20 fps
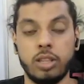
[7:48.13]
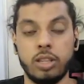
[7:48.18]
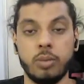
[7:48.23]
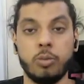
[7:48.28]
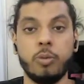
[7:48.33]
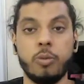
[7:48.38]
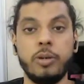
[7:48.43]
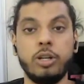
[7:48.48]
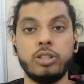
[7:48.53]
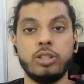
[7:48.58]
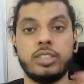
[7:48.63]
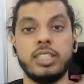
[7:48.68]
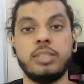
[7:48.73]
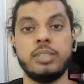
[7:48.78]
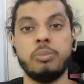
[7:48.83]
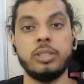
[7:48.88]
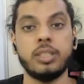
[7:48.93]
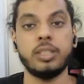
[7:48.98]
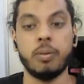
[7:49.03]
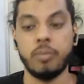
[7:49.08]
The moment you
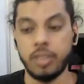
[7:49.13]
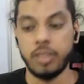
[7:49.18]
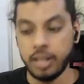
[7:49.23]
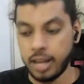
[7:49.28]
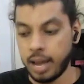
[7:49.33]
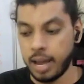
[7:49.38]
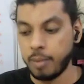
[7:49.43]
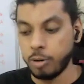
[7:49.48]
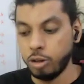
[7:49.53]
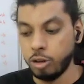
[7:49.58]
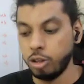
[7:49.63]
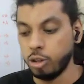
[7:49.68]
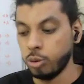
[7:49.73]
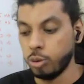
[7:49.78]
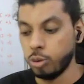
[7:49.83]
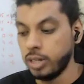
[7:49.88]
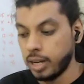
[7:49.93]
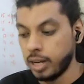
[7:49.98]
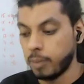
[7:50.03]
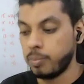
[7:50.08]
say me something, I'm going to
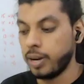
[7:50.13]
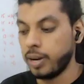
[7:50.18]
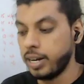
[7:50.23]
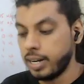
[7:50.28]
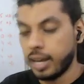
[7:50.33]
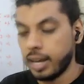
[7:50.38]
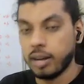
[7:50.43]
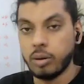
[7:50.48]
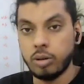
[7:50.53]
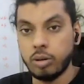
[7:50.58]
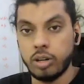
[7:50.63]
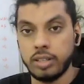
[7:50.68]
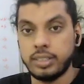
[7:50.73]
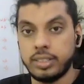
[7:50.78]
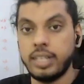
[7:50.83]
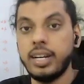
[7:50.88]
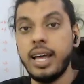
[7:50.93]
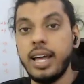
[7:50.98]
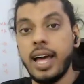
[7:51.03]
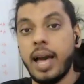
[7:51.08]
do it, apply it, I go to
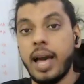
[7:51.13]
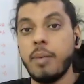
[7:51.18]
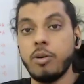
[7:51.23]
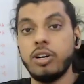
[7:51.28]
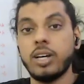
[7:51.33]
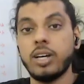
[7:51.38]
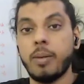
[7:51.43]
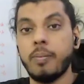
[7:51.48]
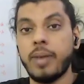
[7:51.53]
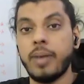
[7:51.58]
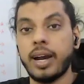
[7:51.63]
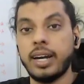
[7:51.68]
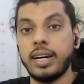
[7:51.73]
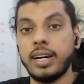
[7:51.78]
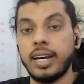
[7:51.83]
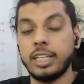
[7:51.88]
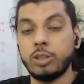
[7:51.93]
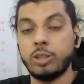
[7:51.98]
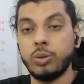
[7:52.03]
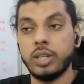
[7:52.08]
result, I'm going to come back,
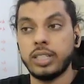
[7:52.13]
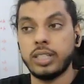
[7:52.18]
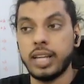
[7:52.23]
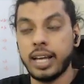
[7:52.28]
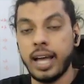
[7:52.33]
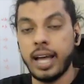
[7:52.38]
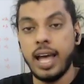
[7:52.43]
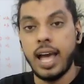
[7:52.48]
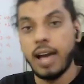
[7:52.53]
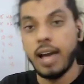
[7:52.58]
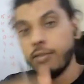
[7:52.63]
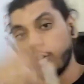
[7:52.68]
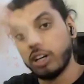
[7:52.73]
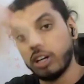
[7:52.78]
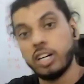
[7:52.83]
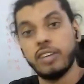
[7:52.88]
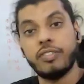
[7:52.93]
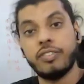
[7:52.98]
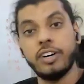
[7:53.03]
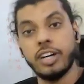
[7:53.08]
and next week it's like, I've got
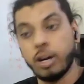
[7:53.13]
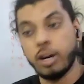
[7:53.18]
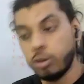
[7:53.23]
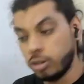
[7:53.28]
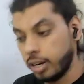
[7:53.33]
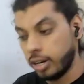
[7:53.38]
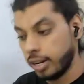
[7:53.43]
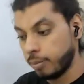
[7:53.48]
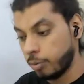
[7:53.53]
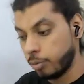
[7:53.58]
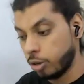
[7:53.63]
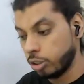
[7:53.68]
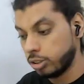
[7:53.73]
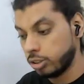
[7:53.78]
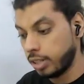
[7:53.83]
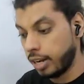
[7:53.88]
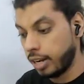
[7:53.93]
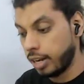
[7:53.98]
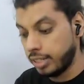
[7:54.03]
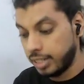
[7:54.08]
a different doubt, like,
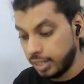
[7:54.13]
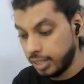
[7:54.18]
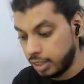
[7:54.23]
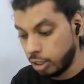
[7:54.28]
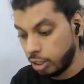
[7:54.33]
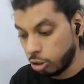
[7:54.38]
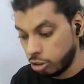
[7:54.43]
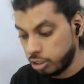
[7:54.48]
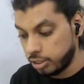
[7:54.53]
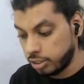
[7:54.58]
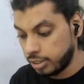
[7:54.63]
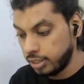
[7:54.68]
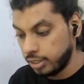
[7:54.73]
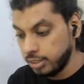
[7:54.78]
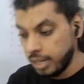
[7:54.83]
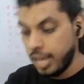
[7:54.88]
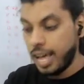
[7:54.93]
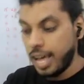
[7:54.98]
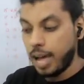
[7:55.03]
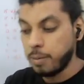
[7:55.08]
because I did all these things,
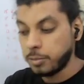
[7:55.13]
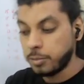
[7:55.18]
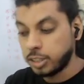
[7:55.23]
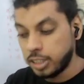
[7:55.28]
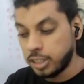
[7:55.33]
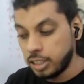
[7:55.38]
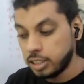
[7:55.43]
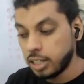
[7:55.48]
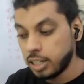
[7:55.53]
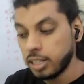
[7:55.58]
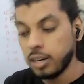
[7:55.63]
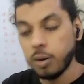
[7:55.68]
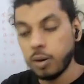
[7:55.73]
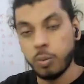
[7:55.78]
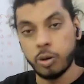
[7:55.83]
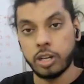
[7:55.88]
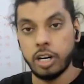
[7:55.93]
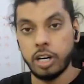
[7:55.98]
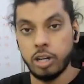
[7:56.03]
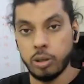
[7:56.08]
I'm still stuck,
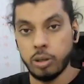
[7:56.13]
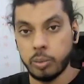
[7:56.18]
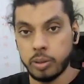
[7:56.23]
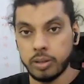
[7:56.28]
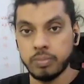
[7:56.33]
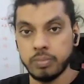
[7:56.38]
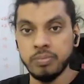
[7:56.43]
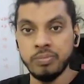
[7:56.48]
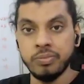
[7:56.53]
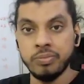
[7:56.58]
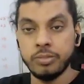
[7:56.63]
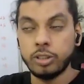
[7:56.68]
what can I do about it?